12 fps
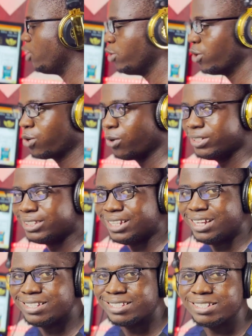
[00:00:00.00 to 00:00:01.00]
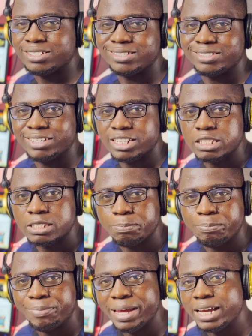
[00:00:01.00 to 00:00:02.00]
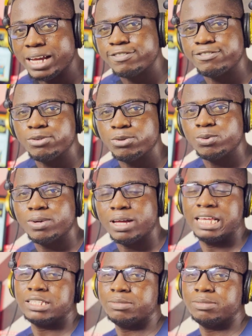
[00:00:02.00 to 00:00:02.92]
your content is respectful as